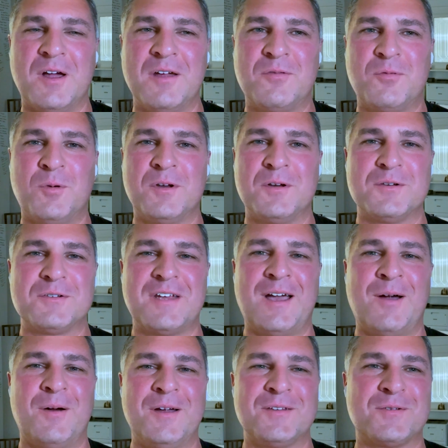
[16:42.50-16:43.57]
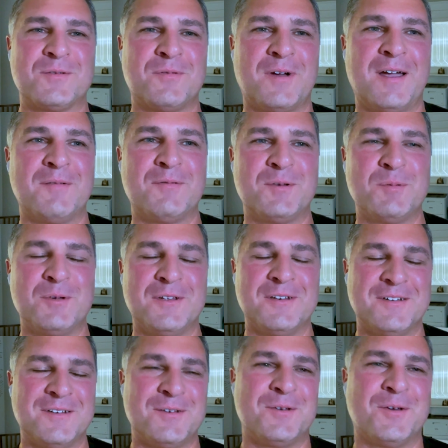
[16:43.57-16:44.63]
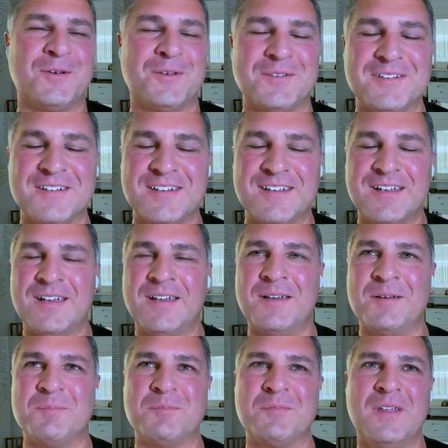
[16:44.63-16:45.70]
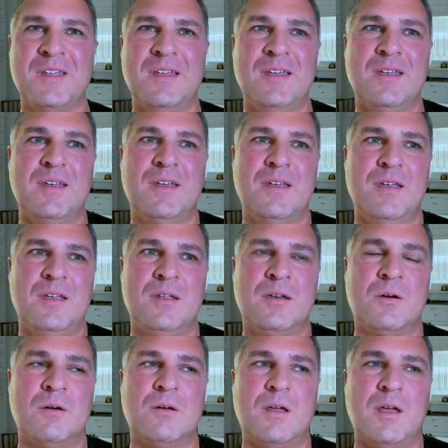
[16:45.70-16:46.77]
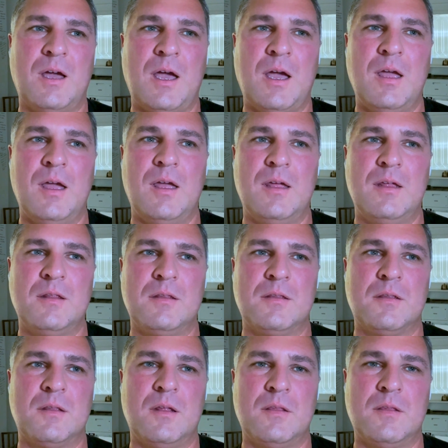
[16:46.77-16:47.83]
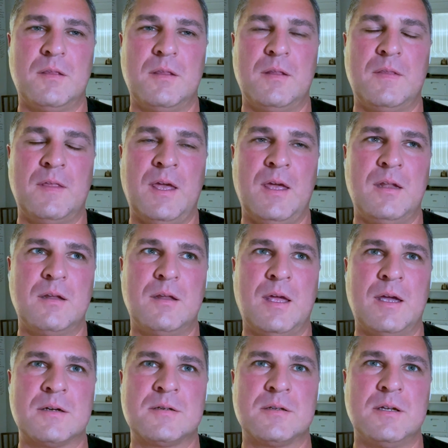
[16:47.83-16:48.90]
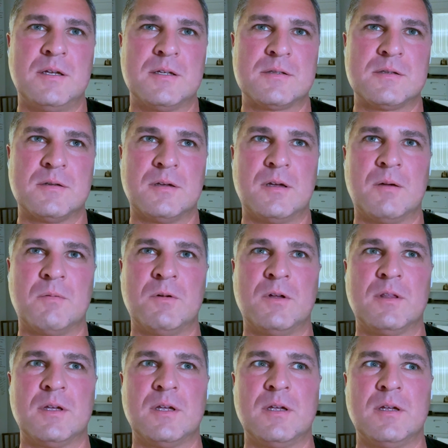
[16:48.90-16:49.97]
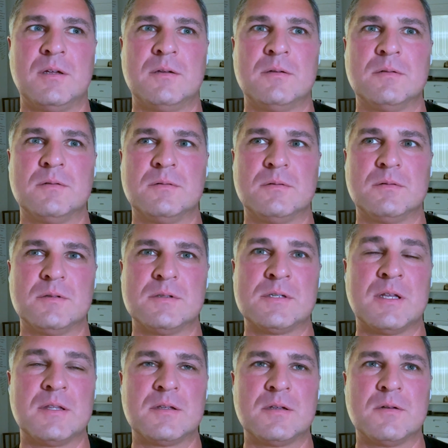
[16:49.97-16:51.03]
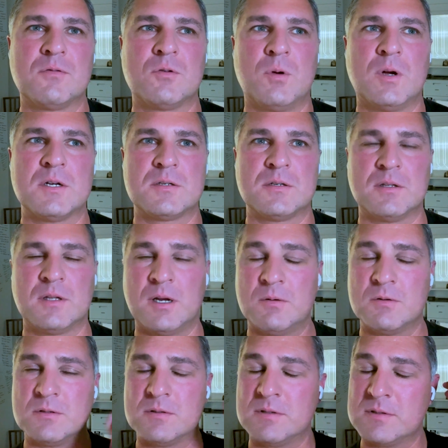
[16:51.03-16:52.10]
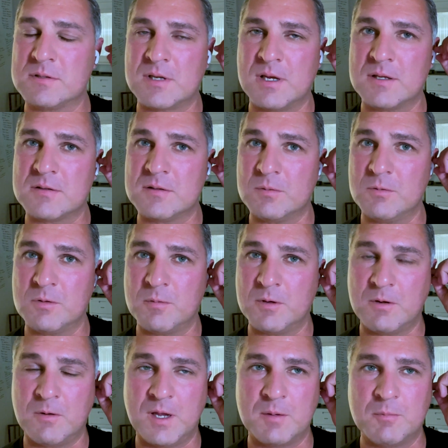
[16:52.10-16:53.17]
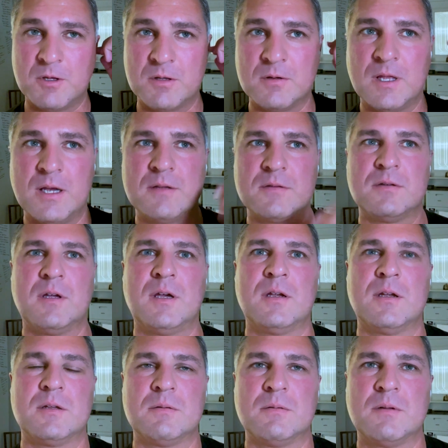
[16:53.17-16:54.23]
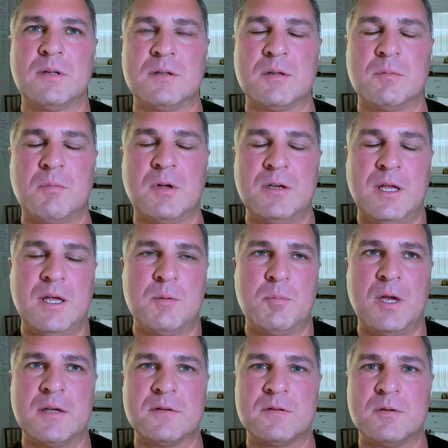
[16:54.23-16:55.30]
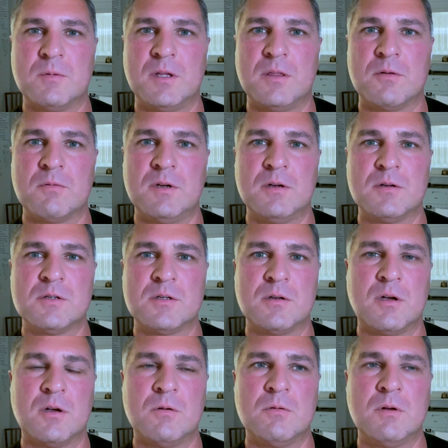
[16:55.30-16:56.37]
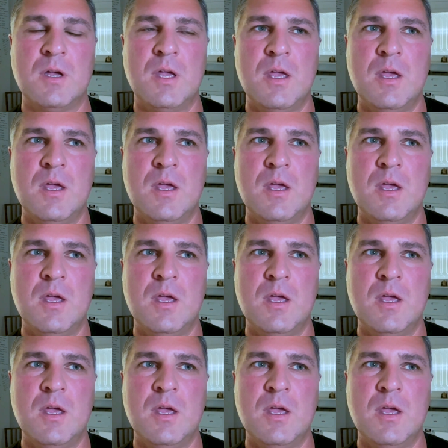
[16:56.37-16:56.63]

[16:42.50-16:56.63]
wife wonders how I survived to being an adult. You know, I that actually hits a really sensitive question that I was discussing with my grandmother last night. Is that my dad passed away 3 years ago.